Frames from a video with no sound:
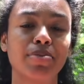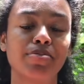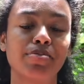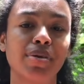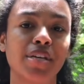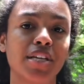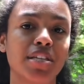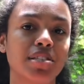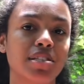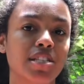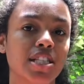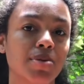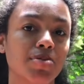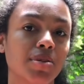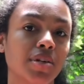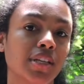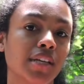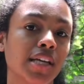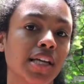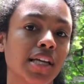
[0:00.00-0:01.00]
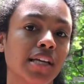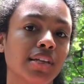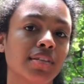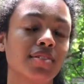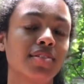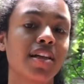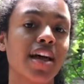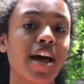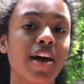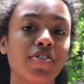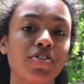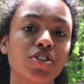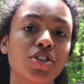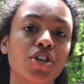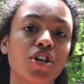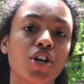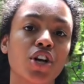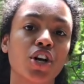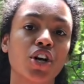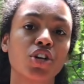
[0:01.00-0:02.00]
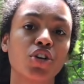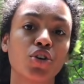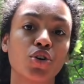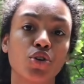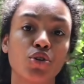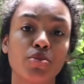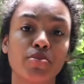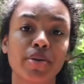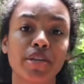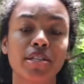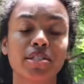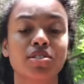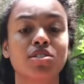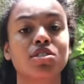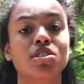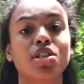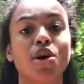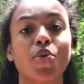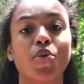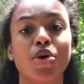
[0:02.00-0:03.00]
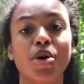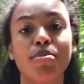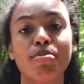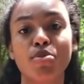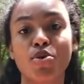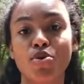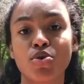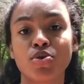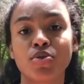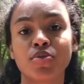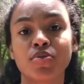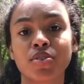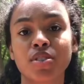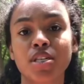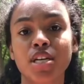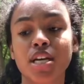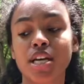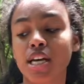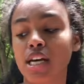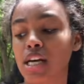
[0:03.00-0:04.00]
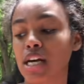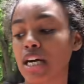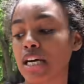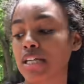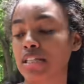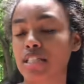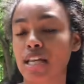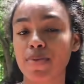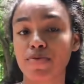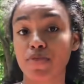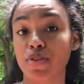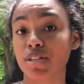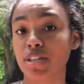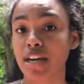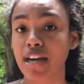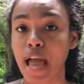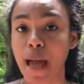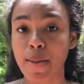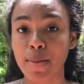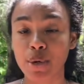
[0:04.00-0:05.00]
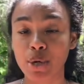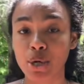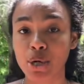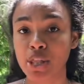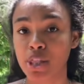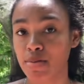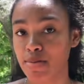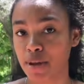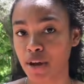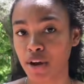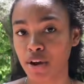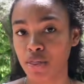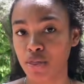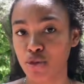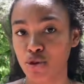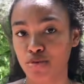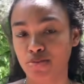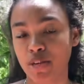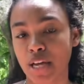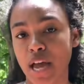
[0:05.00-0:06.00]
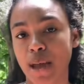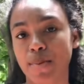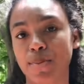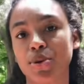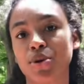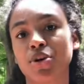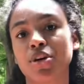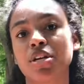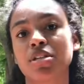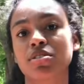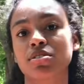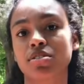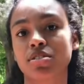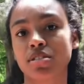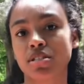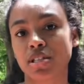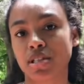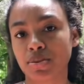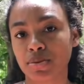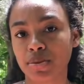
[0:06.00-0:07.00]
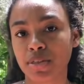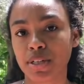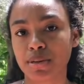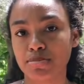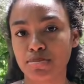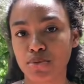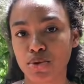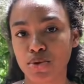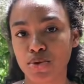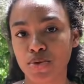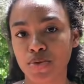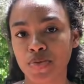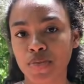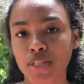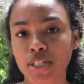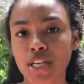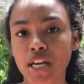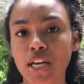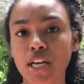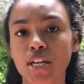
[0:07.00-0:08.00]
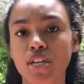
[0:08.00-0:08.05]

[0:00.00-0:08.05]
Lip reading: Because typically the heavier your hoop is, the slower it moves. Same for diameter. The bigger the hoop diameter is, the slower it moves.